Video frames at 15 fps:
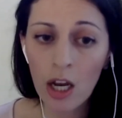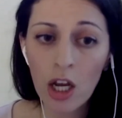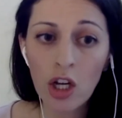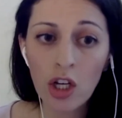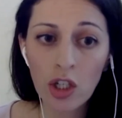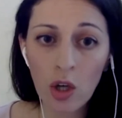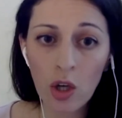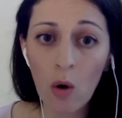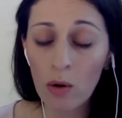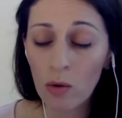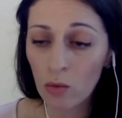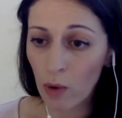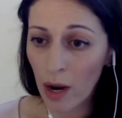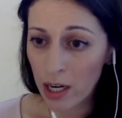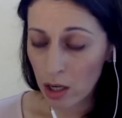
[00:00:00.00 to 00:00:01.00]
So
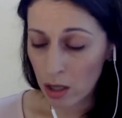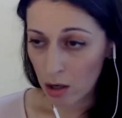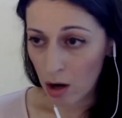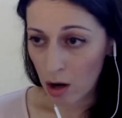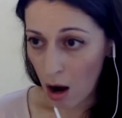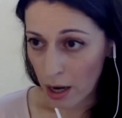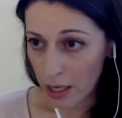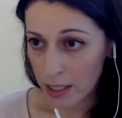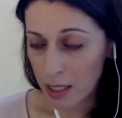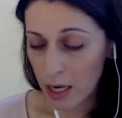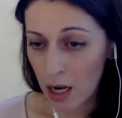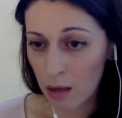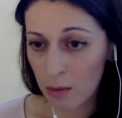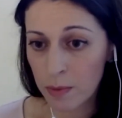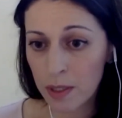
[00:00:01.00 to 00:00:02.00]
regular hot
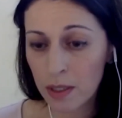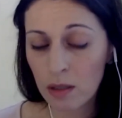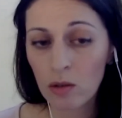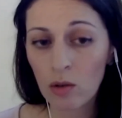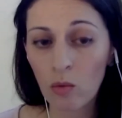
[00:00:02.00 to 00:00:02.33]
tubs,